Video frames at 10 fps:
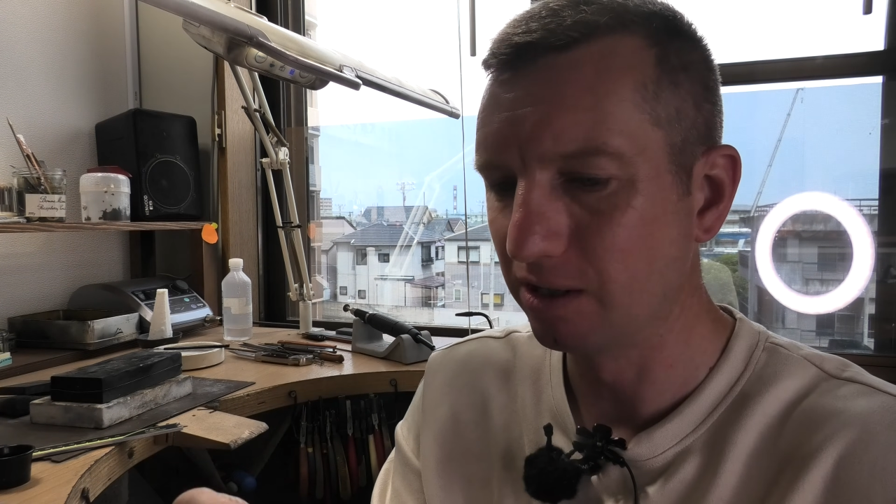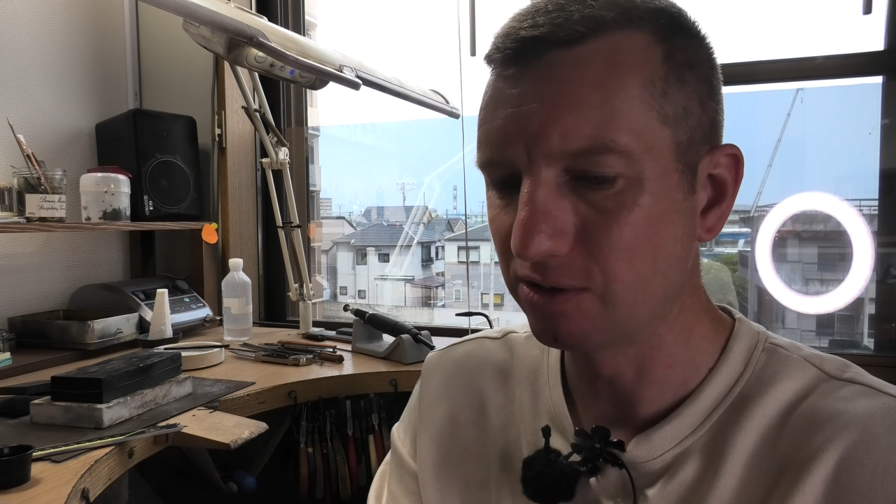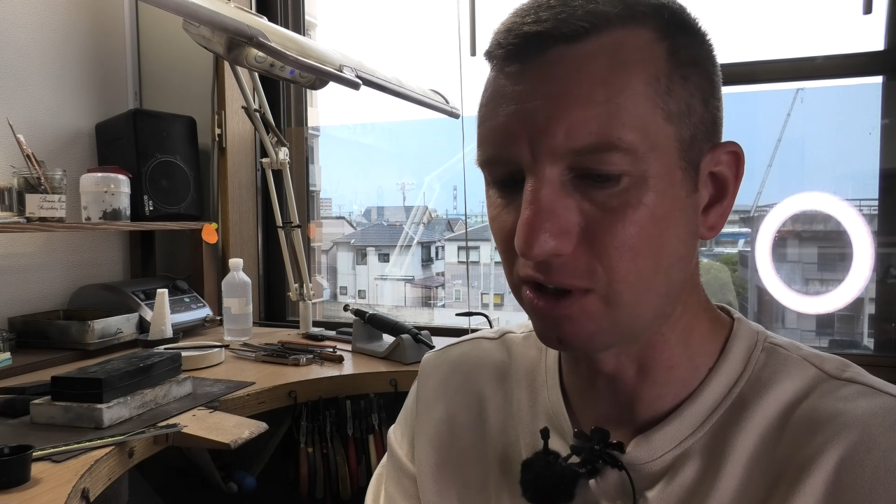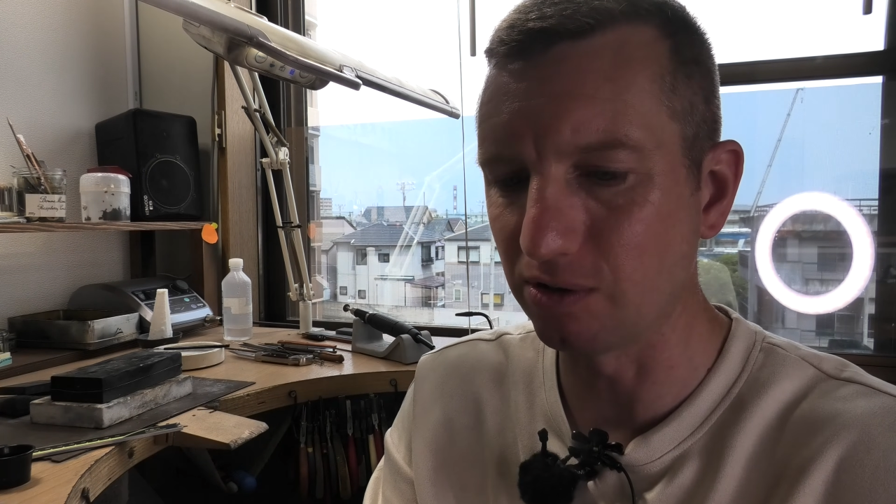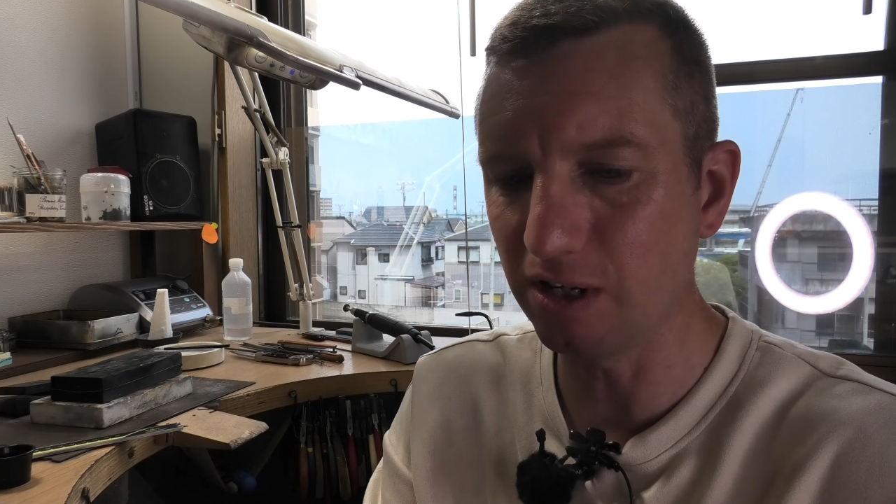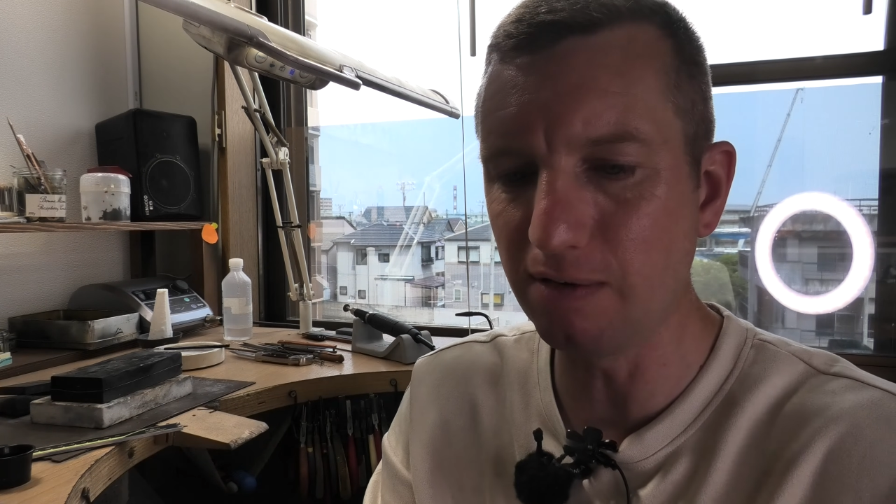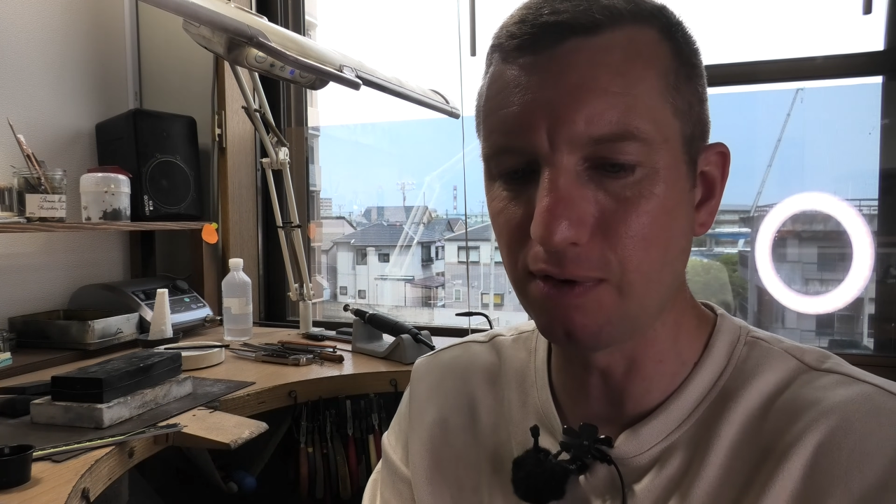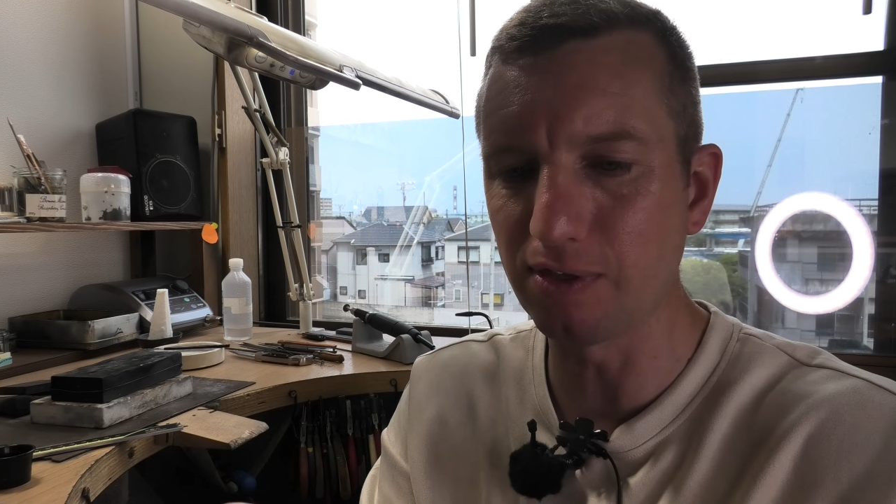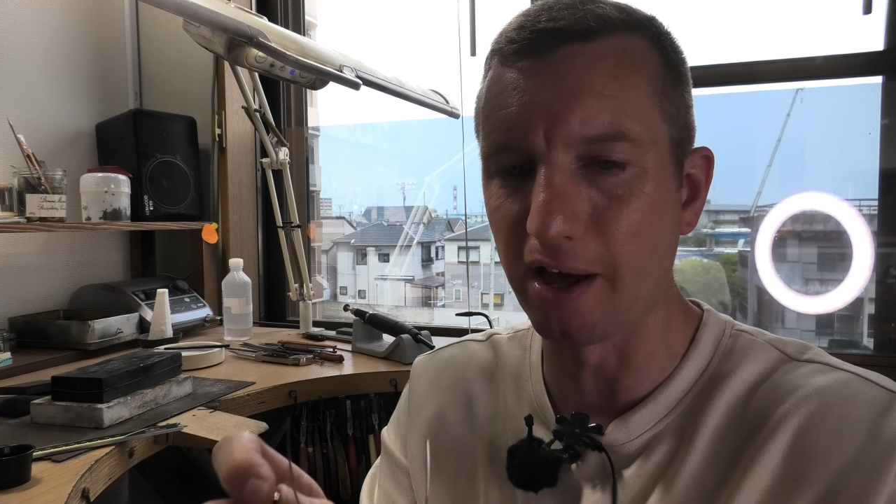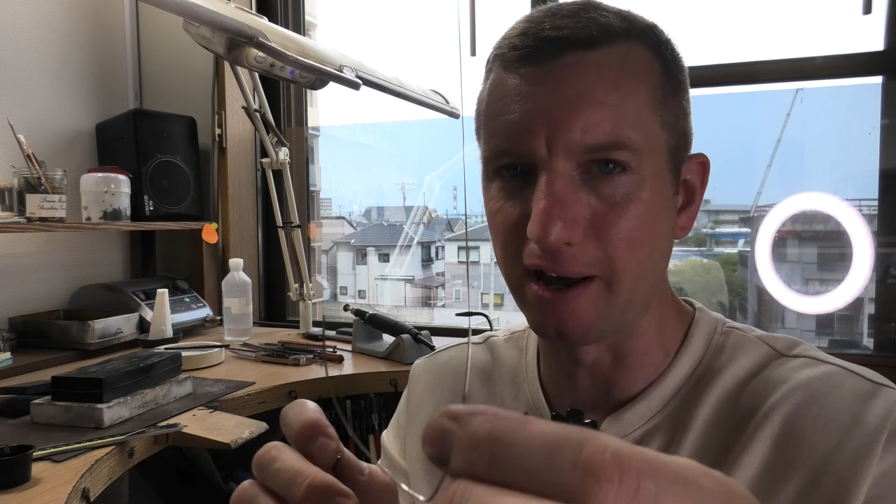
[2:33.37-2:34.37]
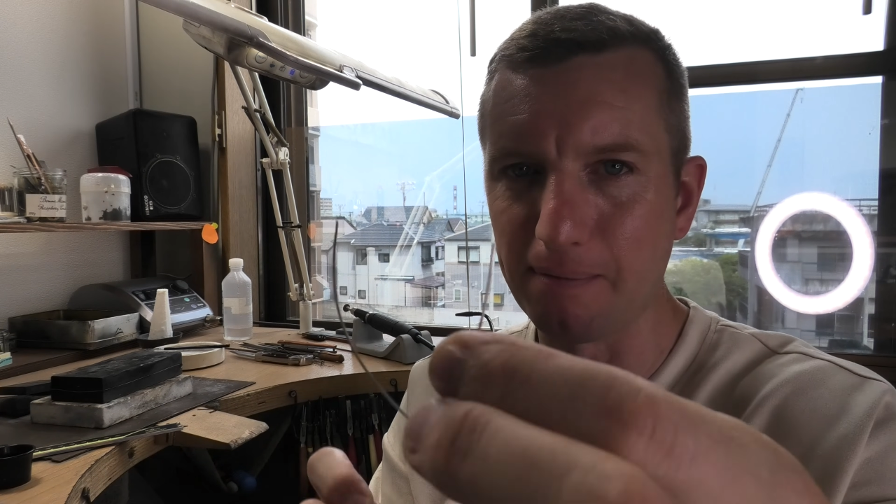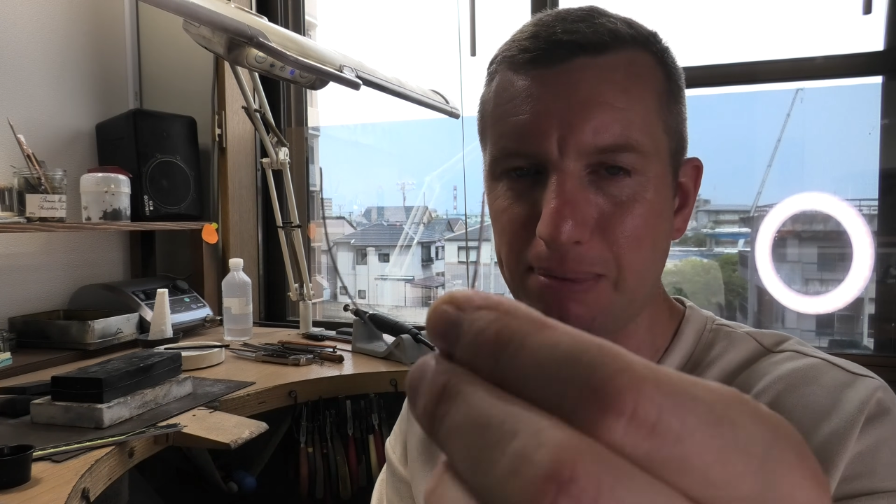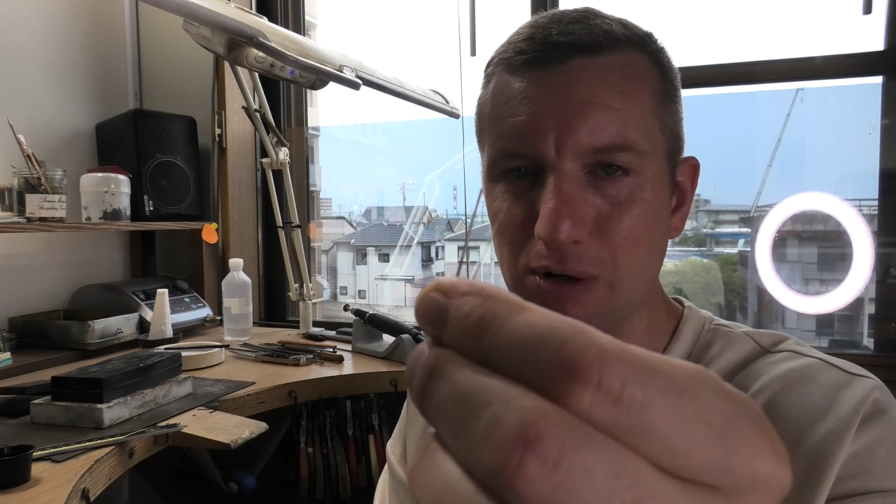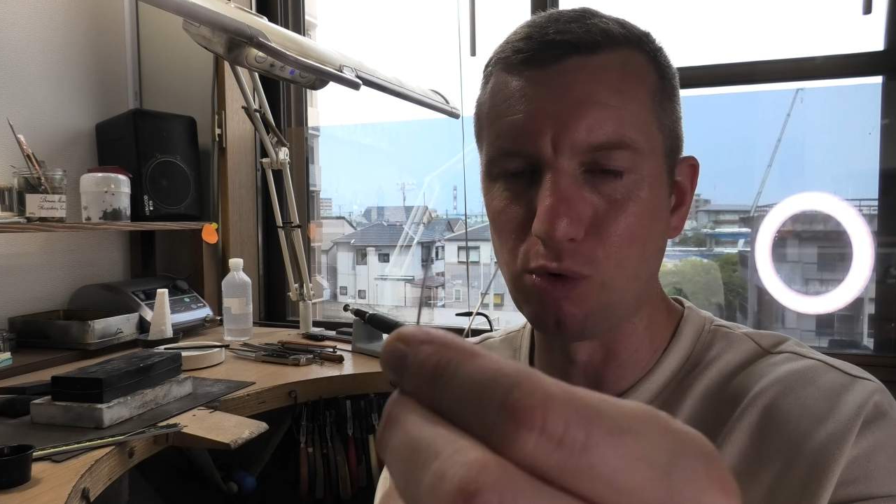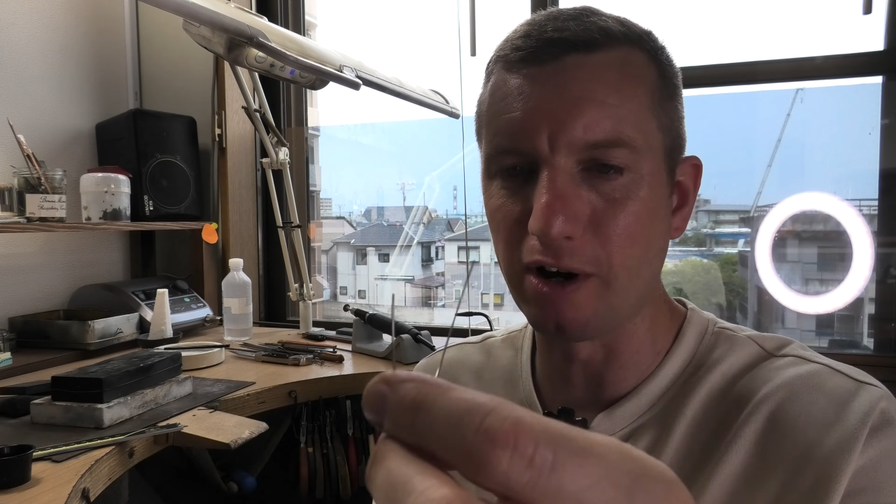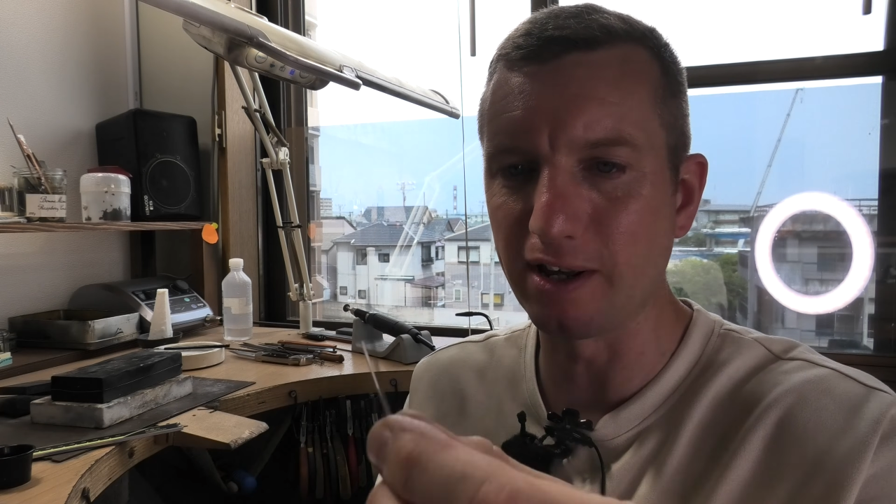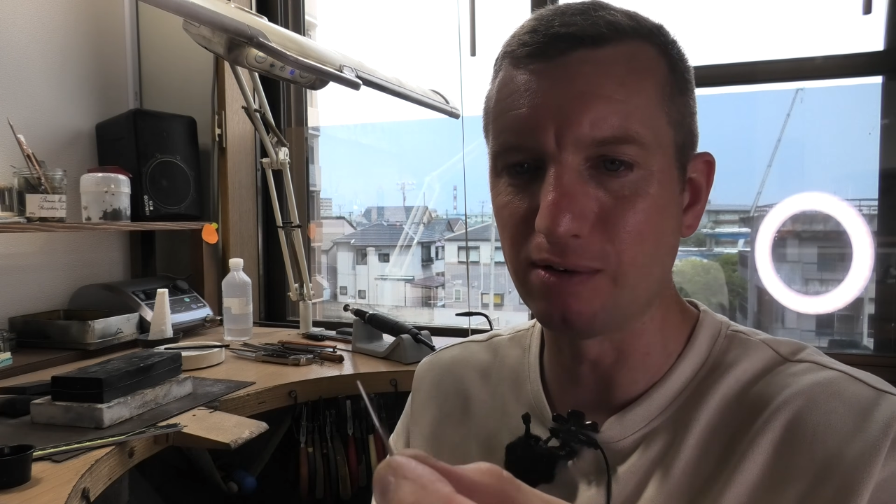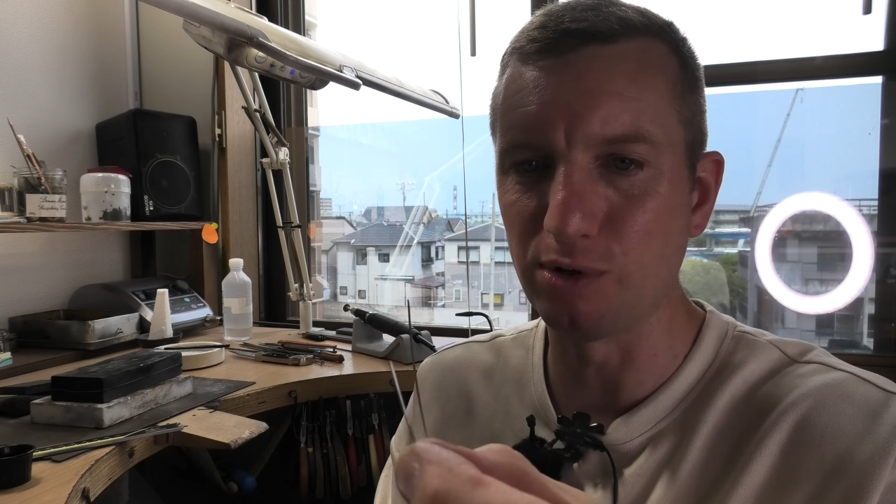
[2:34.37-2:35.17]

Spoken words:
So even that bit of wire,